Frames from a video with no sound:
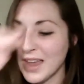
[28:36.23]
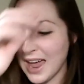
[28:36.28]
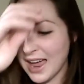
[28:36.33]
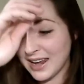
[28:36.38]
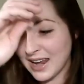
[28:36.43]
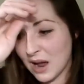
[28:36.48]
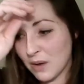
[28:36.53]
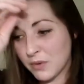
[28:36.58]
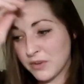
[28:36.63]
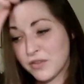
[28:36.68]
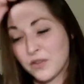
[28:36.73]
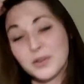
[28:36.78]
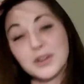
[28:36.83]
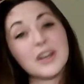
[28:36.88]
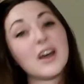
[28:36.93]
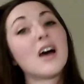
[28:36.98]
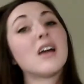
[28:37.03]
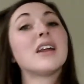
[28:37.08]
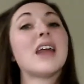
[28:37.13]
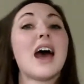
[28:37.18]
And now we've only
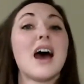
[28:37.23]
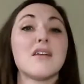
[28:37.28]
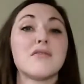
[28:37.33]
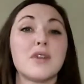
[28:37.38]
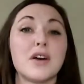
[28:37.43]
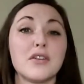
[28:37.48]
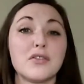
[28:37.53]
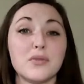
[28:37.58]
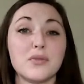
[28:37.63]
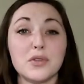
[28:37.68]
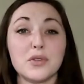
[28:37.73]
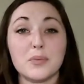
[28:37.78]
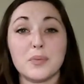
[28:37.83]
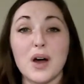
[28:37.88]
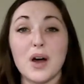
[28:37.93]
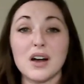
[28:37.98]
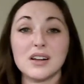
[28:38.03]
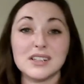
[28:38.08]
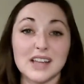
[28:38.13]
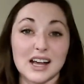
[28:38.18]
gotten halfway through the
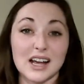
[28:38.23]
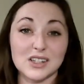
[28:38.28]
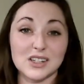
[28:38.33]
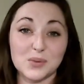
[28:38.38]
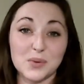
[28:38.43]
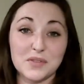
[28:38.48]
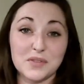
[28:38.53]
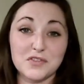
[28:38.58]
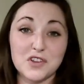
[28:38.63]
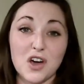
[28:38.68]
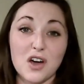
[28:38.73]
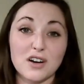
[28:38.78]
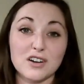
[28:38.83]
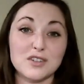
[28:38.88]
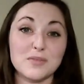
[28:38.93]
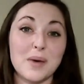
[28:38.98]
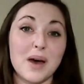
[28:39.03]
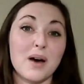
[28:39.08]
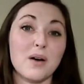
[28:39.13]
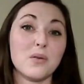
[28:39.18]
process. We've talked
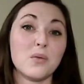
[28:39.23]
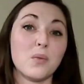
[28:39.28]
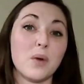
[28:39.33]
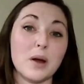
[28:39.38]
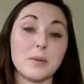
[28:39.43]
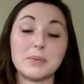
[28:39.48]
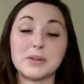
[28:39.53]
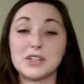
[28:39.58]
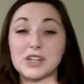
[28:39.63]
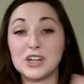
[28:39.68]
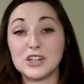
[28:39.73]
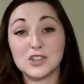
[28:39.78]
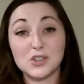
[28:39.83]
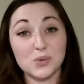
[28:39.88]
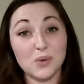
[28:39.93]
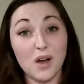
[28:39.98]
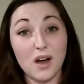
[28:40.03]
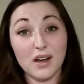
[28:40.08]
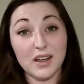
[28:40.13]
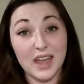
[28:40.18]
about where Petite
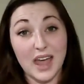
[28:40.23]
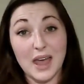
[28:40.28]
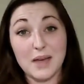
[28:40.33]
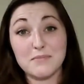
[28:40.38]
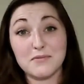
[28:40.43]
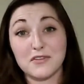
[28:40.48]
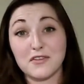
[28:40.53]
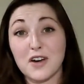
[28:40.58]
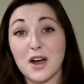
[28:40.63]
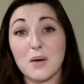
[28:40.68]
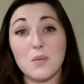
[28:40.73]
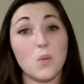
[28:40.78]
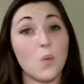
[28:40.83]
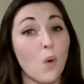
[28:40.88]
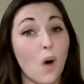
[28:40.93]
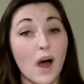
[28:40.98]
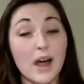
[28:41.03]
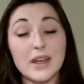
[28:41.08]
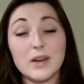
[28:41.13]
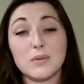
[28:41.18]
Sirah came from,
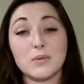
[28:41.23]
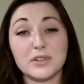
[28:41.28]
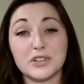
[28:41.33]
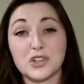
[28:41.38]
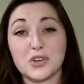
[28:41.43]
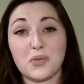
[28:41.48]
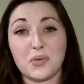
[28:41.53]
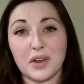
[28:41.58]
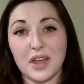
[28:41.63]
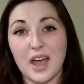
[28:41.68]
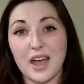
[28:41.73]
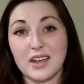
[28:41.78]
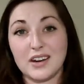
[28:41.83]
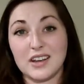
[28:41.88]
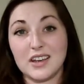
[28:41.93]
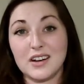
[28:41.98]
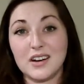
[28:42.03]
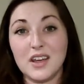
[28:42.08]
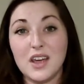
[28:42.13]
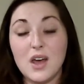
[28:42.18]
why it was
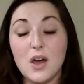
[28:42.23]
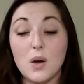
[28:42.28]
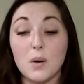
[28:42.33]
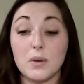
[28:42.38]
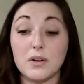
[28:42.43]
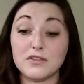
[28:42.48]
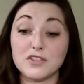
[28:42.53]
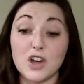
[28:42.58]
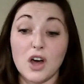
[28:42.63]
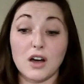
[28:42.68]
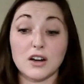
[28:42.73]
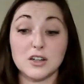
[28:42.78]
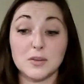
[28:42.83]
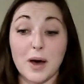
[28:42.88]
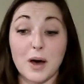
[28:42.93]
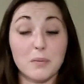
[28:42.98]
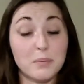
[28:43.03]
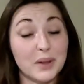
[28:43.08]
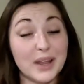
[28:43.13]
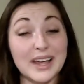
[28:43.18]
created. We've talked
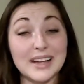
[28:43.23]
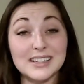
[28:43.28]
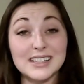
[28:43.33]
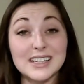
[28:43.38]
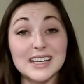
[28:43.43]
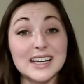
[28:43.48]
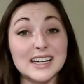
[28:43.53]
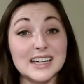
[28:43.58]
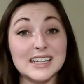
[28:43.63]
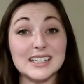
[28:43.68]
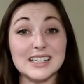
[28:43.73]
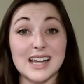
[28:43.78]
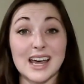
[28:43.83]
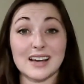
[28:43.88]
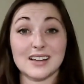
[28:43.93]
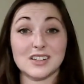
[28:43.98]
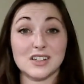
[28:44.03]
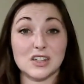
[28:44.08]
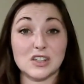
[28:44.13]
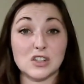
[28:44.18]
about planting it in
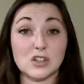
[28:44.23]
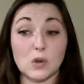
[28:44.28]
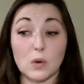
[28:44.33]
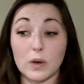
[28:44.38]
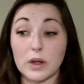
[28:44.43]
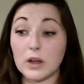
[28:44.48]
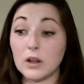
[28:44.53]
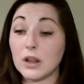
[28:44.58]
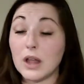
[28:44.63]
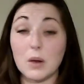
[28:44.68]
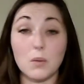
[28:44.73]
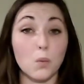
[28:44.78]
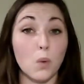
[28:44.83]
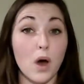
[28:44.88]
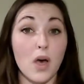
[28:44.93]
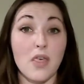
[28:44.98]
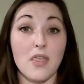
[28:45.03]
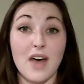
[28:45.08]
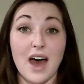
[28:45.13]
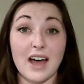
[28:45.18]
Texas soil and
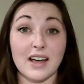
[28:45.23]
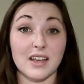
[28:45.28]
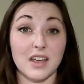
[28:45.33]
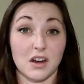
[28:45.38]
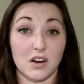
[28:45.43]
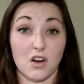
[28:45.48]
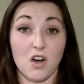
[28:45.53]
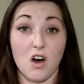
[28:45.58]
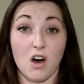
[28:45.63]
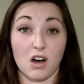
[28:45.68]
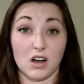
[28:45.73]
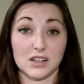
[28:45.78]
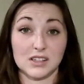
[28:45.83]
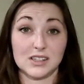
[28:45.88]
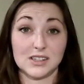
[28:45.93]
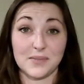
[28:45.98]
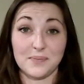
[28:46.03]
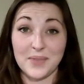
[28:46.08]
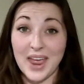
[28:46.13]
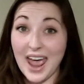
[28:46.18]
what that can
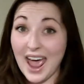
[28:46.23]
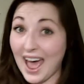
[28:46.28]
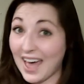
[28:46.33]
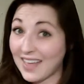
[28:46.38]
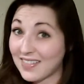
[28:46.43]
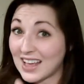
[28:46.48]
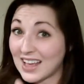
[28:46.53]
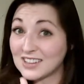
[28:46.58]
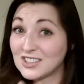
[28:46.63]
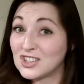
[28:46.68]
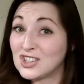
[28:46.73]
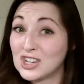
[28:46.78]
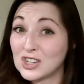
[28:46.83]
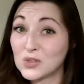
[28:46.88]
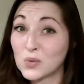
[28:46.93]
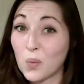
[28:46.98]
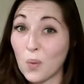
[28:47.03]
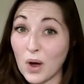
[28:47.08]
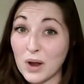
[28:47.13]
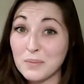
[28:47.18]
cause. And that's
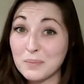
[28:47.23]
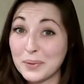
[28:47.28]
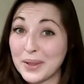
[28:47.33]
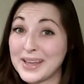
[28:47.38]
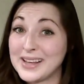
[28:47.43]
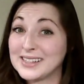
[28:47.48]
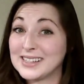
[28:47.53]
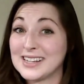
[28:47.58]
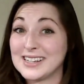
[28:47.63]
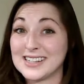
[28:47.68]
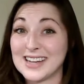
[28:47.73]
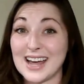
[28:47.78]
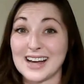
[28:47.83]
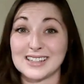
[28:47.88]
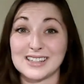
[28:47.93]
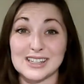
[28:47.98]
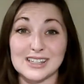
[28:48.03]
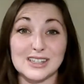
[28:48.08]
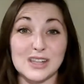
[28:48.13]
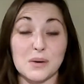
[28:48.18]
just one place in
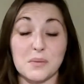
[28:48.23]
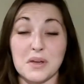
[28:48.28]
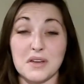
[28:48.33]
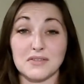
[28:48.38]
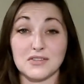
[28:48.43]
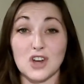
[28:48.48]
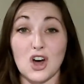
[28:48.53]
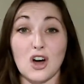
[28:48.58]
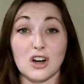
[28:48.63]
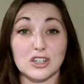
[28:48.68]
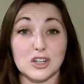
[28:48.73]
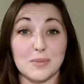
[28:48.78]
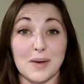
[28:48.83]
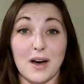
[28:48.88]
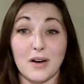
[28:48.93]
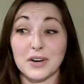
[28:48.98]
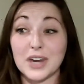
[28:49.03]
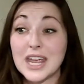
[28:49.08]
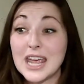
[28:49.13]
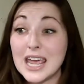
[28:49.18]
Texas that we've talked
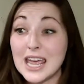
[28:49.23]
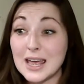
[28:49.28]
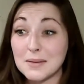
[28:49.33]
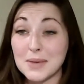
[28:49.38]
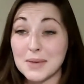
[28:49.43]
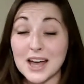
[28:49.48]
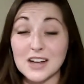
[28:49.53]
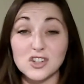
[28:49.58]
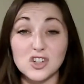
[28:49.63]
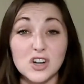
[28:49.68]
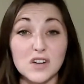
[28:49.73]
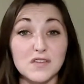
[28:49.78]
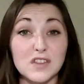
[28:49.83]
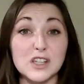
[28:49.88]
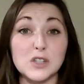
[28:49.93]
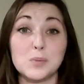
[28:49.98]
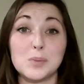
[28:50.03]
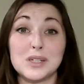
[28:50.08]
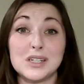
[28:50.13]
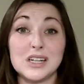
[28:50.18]
about. Imagine if
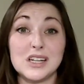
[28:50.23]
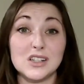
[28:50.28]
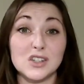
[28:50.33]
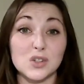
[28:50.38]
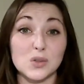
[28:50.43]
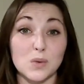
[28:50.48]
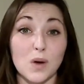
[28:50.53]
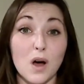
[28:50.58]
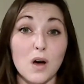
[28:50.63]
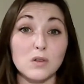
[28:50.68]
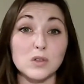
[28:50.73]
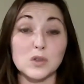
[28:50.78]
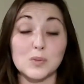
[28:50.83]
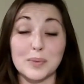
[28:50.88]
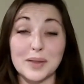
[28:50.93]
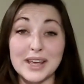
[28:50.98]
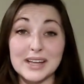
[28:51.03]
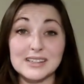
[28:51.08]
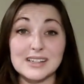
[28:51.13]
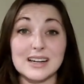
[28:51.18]
this Petite Sirah was
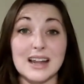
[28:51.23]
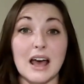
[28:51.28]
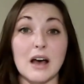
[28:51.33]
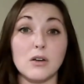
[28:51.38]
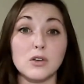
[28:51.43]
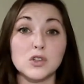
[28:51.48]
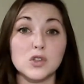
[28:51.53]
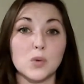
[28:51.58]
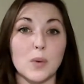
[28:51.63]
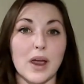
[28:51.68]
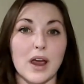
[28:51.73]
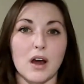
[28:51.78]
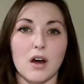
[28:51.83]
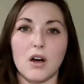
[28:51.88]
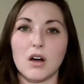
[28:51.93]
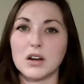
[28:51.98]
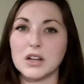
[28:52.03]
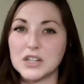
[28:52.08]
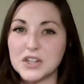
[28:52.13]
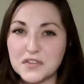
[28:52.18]
planted elsewhere
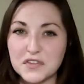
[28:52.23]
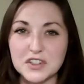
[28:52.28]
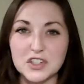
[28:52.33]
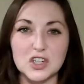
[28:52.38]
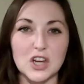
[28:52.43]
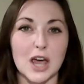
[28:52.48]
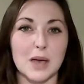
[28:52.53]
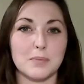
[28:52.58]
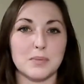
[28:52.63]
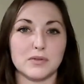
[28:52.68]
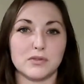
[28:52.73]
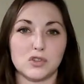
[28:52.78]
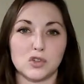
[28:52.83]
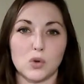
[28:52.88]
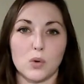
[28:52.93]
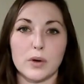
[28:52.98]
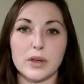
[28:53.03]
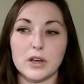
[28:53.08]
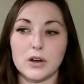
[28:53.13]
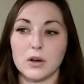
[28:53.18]
on a different type of
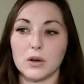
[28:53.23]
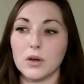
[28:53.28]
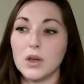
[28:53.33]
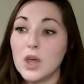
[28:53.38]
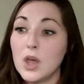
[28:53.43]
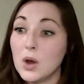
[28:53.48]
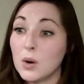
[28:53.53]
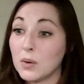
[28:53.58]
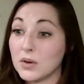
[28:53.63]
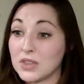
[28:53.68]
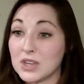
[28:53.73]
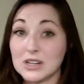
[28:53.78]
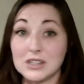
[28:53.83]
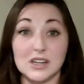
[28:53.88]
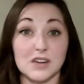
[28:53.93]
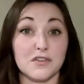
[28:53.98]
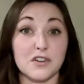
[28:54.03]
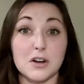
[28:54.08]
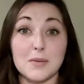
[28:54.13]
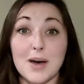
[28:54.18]
soil with a
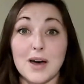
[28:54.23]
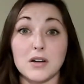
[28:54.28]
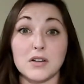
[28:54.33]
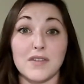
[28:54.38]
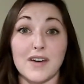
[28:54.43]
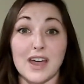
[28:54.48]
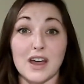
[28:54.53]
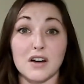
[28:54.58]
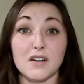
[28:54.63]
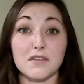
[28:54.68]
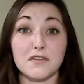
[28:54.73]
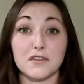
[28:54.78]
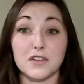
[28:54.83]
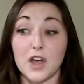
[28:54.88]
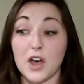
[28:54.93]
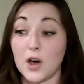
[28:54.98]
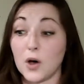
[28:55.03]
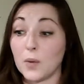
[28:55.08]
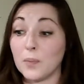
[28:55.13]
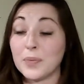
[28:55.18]
different amount of
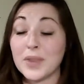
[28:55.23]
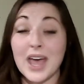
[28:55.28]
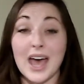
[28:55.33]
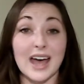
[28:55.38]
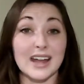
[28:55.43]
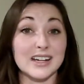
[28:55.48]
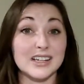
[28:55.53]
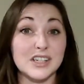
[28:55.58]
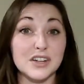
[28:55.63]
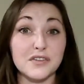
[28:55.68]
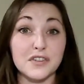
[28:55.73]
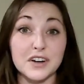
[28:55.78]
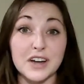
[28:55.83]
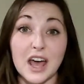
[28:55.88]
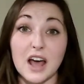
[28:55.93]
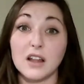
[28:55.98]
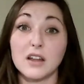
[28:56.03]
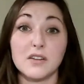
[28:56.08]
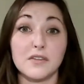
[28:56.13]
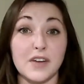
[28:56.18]
airflow at a different
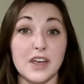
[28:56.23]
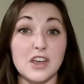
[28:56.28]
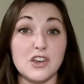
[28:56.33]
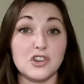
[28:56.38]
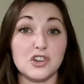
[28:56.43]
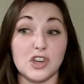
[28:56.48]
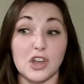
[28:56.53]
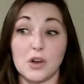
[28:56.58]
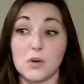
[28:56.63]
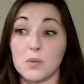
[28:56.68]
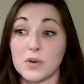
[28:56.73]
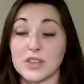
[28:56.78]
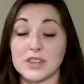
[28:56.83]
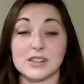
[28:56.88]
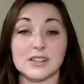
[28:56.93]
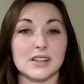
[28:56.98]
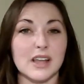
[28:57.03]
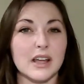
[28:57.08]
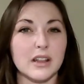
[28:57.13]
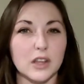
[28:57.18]
elevation with a
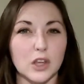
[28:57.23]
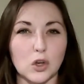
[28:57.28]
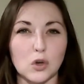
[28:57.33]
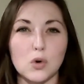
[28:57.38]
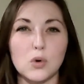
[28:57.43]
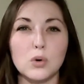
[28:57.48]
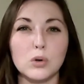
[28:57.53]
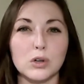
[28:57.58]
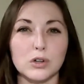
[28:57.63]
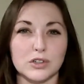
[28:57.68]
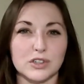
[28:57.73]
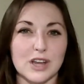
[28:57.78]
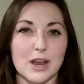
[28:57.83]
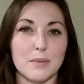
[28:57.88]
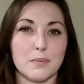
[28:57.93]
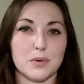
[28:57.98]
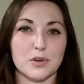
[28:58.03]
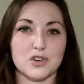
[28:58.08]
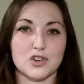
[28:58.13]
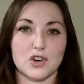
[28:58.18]
slightly cooler
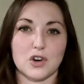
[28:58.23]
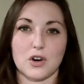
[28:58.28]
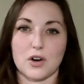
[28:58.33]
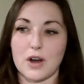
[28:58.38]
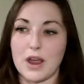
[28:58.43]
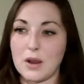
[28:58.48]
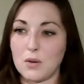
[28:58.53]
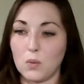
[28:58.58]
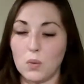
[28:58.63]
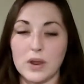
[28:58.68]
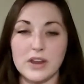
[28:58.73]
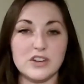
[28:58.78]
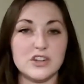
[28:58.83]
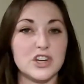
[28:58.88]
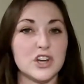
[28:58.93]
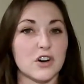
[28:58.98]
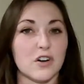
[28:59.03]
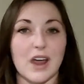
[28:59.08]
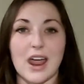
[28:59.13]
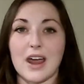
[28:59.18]
temperature and
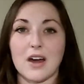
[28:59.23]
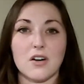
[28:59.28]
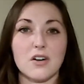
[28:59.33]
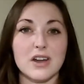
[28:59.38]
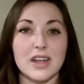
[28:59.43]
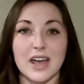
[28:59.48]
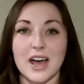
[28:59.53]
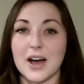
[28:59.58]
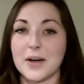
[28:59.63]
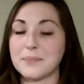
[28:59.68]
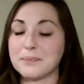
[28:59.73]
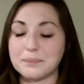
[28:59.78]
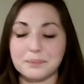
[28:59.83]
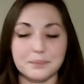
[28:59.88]
windier area.